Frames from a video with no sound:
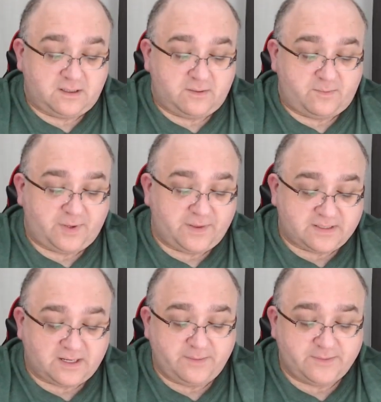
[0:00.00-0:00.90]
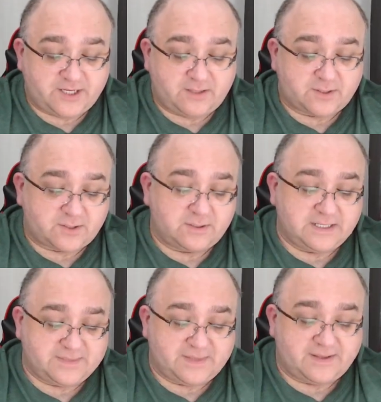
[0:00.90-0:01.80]
By the time Show saw
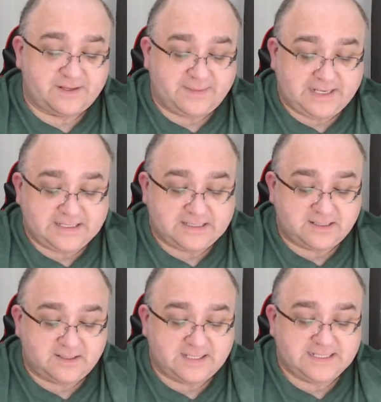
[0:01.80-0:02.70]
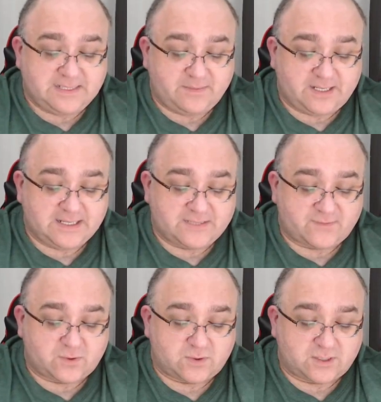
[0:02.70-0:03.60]
his mother, he'd turned 19 minds for
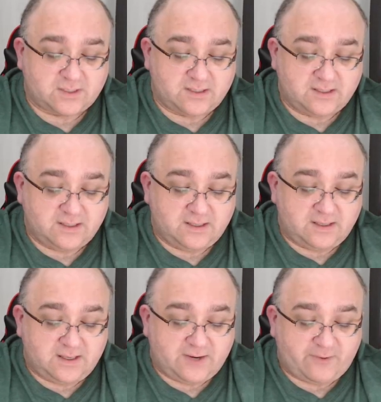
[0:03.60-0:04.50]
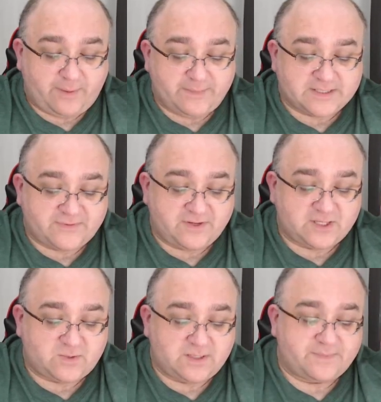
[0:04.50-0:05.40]
Hawk. He remembers the first
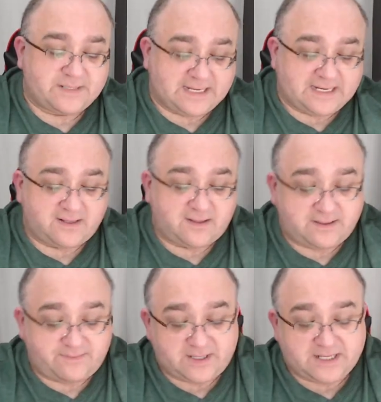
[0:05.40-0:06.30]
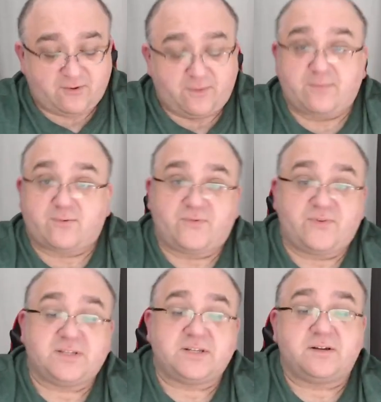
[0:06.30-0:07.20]
one particularly, like you remember a
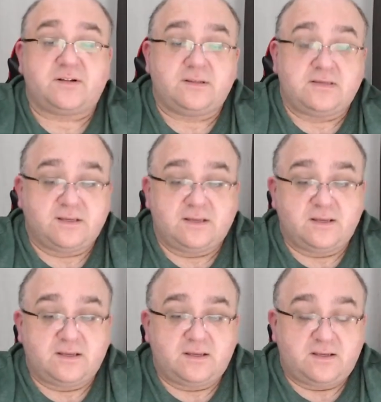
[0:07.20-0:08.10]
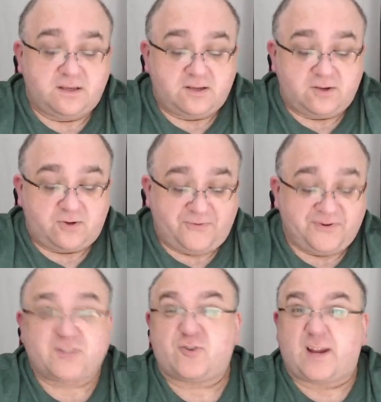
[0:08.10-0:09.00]
first girl. Or
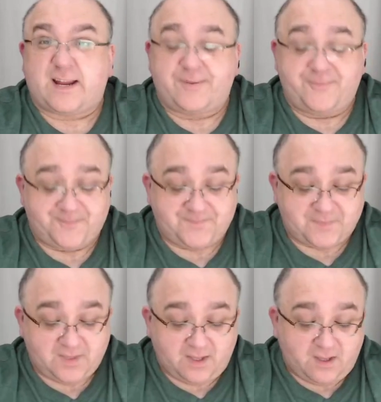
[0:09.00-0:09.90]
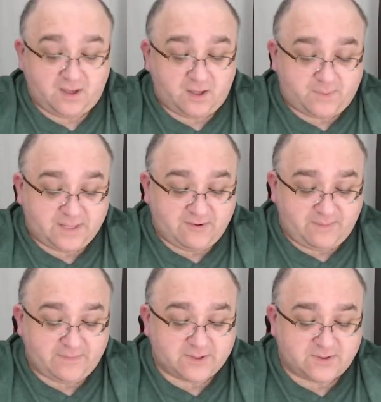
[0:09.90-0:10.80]
first trick. But he
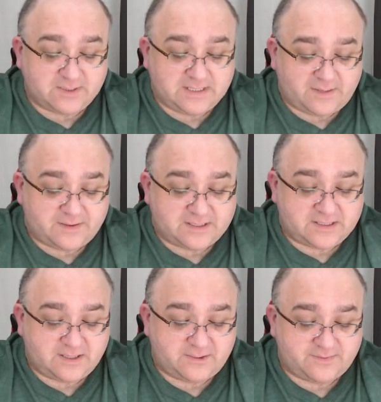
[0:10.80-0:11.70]
remembers all the others too.